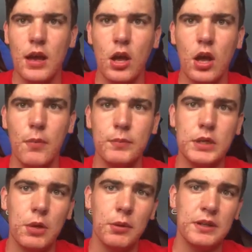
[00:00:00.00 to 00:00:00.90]

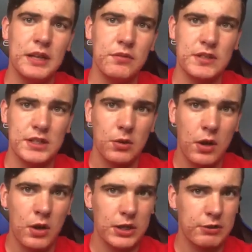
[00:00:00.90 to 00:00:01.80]
You know, when I did a video
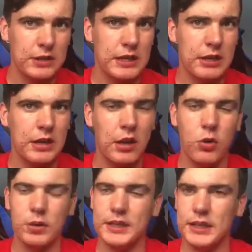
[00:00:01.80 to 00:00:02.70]
earlier in the year,
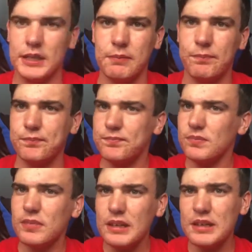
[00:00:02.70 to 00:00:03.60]
I'll link it
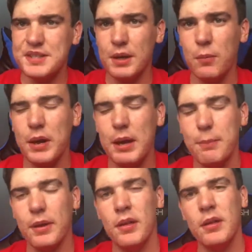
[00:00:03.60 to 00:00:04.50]
somewhere,
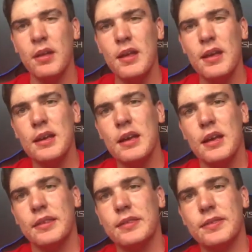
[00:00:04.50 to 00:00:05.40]
but
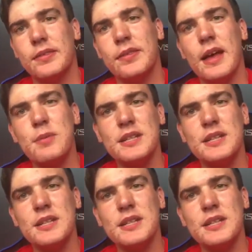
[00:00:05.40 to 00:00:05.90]
there was